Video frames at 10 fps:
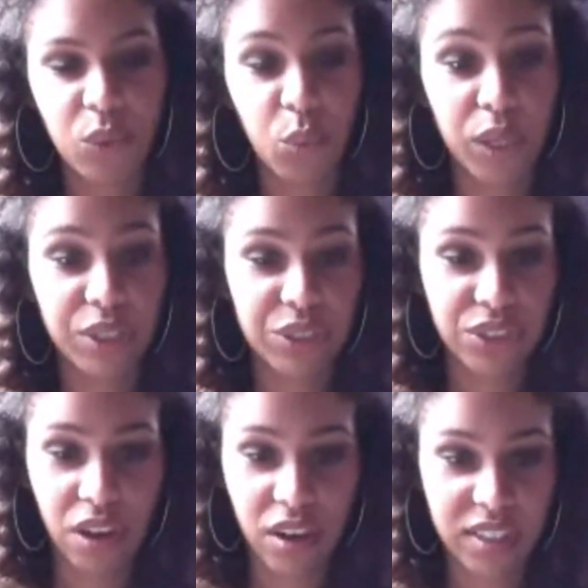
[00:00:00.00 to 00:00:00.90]
Will
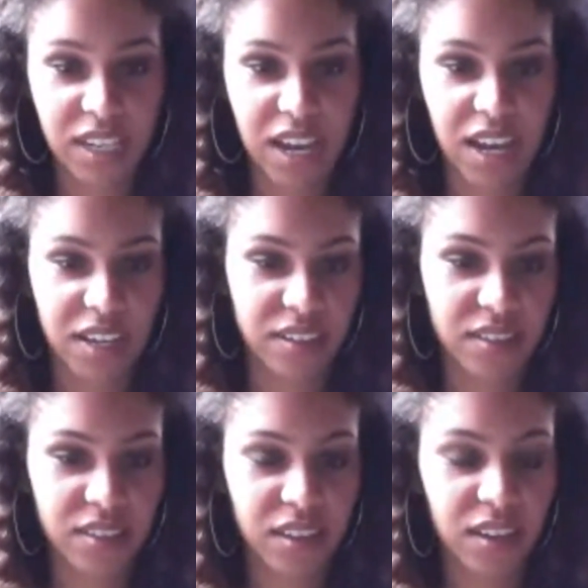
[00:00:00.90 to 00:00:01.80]
saw its
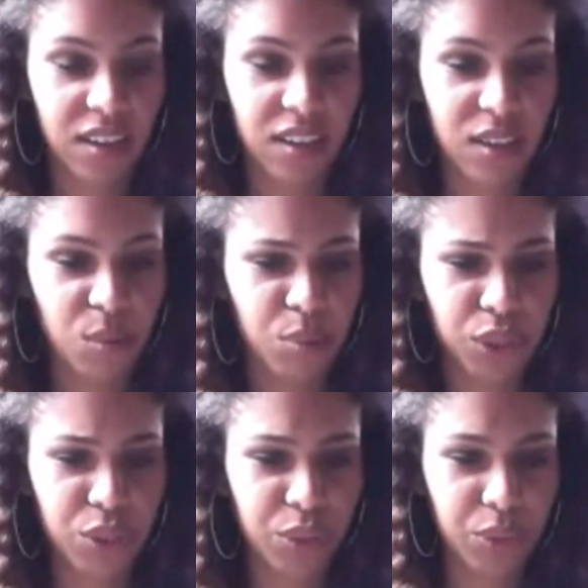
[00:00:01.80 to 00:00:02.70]
eyes.
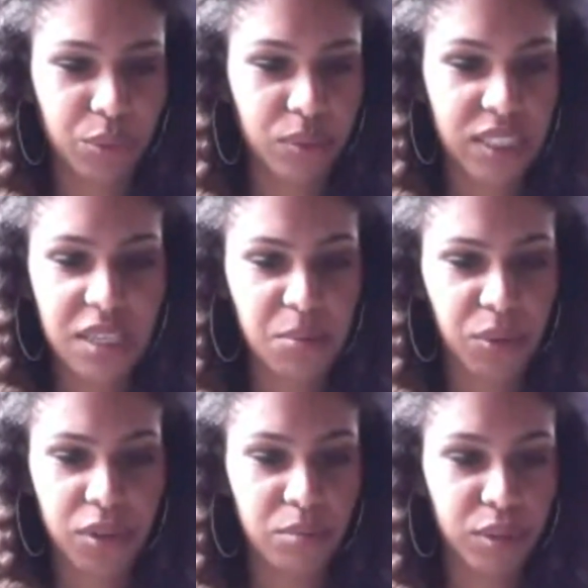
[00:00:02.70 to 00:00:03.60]
Blue,
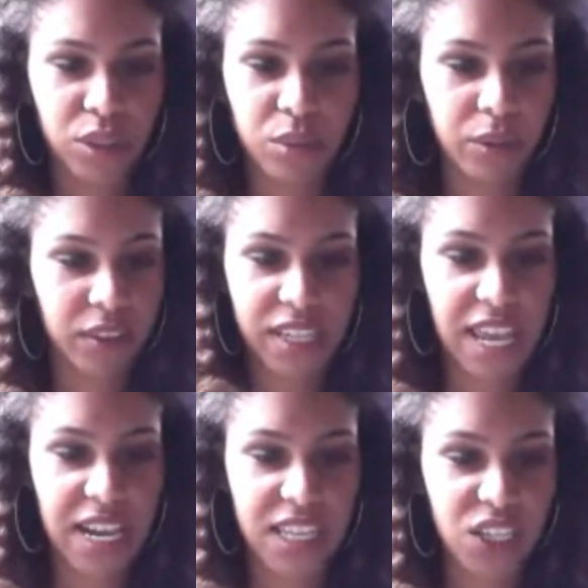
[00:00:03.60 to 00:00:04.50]
deeper and bluer than
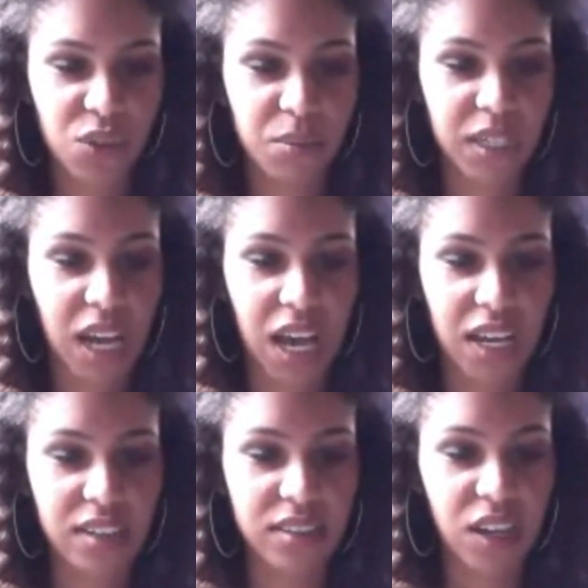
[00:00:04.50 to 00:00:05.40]
any human
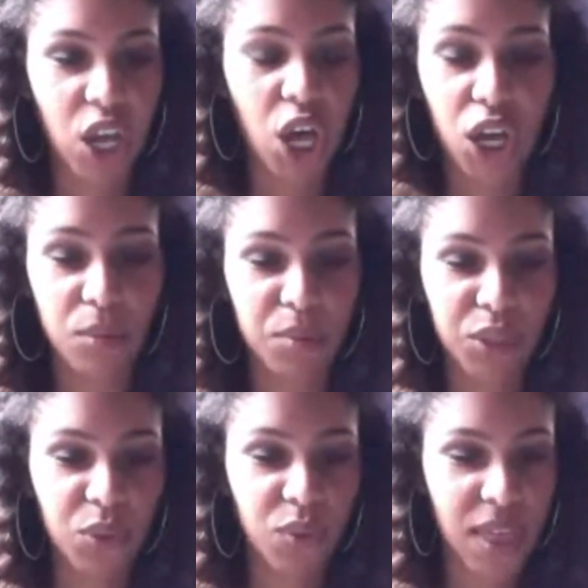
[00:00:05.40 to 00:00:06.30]
eyes, a
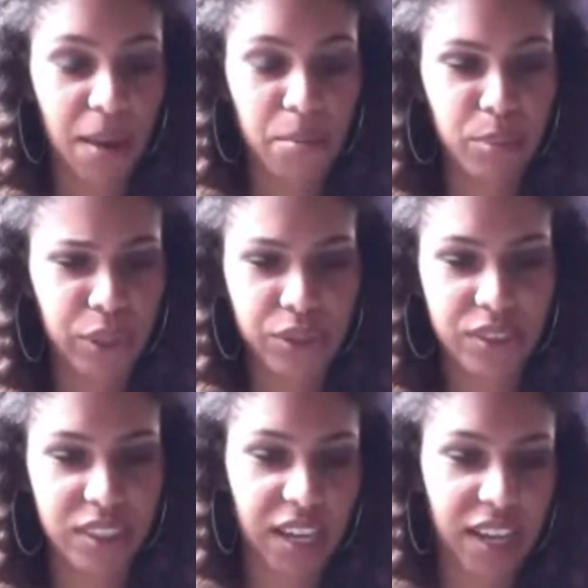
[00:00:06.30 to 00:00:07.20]
blue that
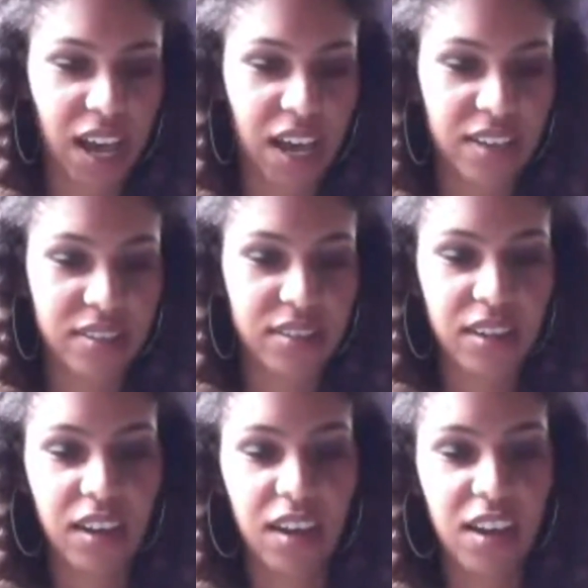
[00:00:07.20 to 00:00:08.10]
burned like ice.
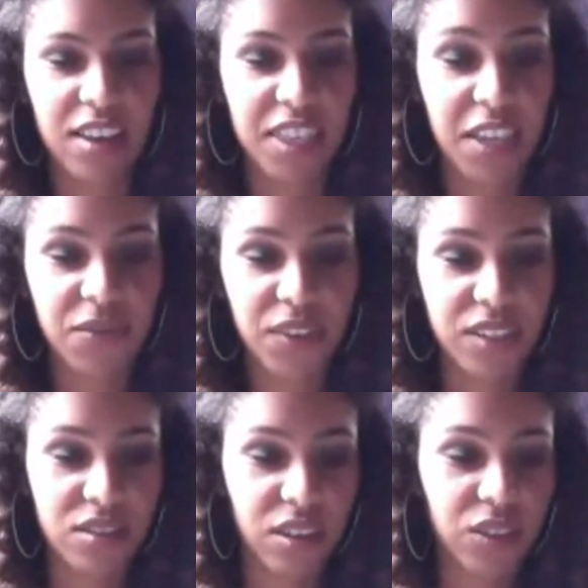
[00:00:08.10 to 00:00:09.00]
They
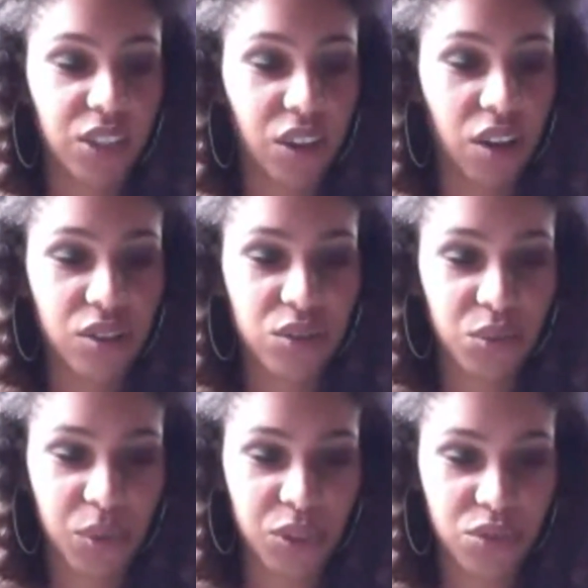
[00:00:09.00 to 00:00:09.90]
fixed on the long
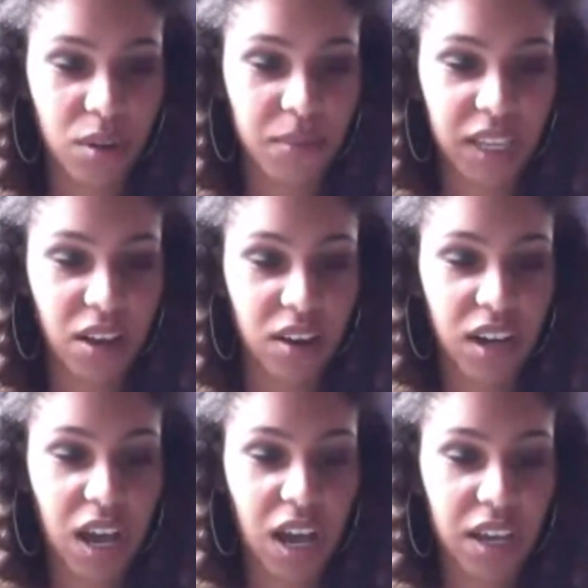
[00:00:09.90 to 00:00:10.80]
sword trembling on
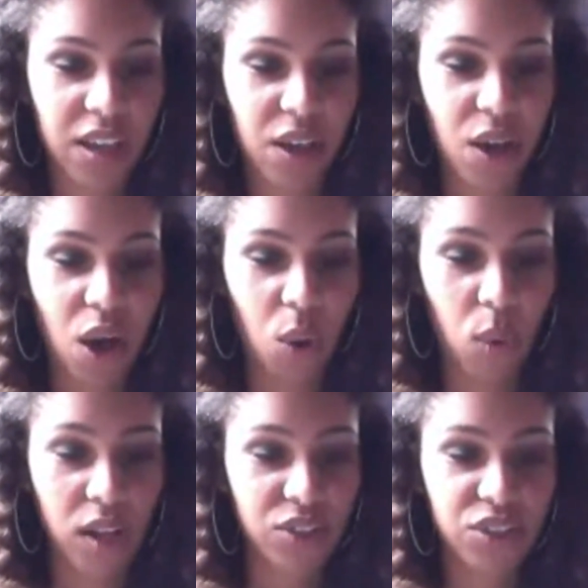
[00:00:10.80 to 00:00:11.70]
high,
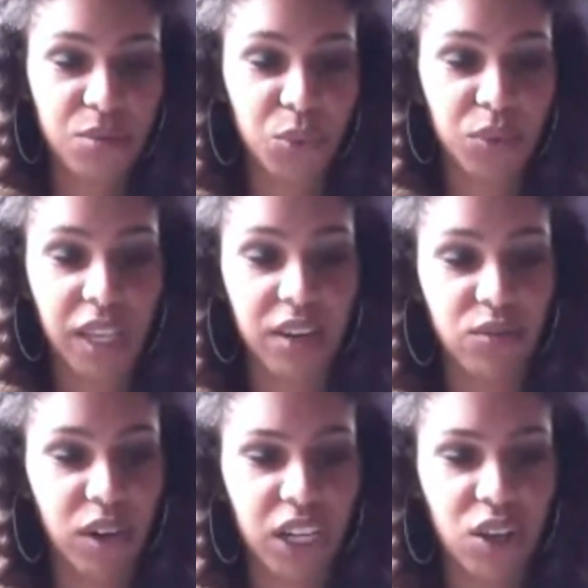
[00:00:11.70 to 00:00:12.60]
watched the
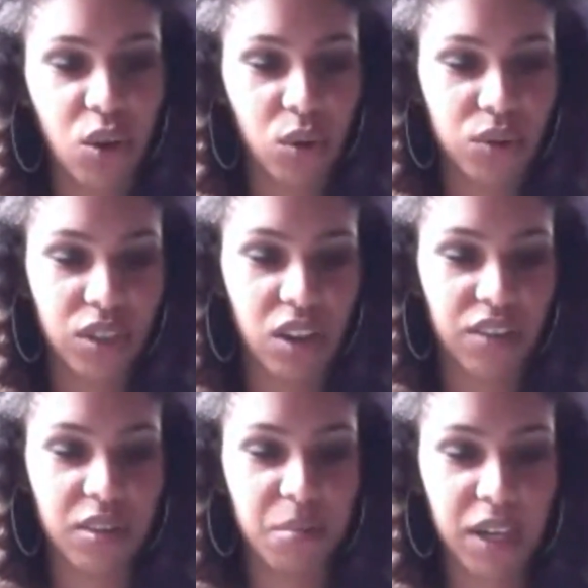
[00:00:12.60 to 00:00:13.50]
moonlight running cold
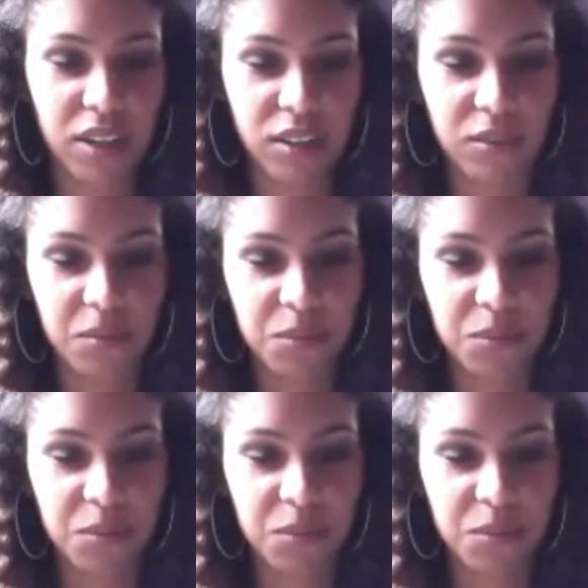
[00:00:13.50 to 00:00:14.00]
along the metal.